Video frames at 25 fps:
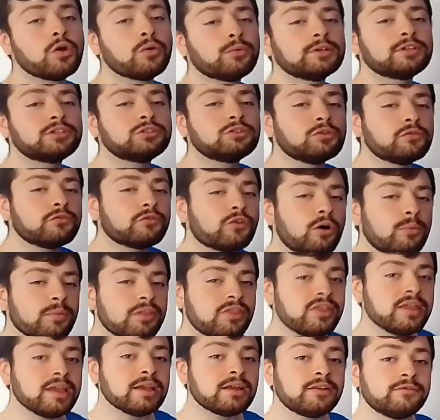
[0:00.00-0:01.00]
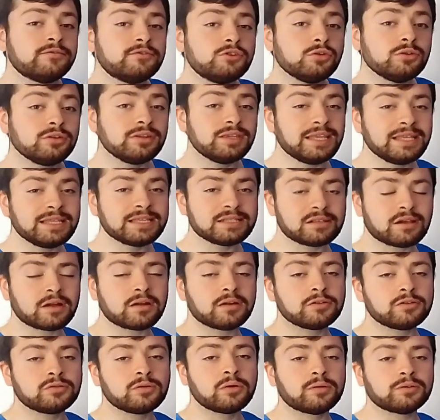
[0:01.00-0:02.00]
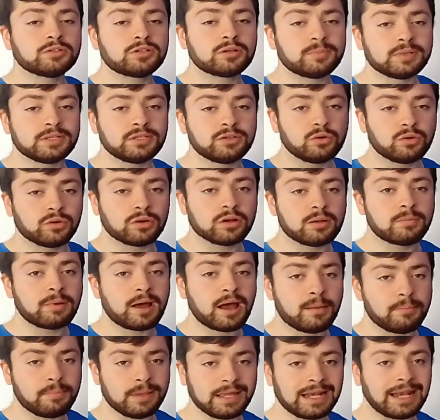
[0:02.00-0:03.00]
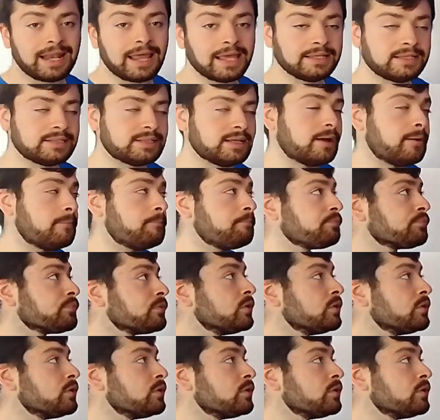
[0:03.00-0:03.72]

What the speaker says: which sort of got me thinking of doing the inside as well, which I'll be talking about a bit later.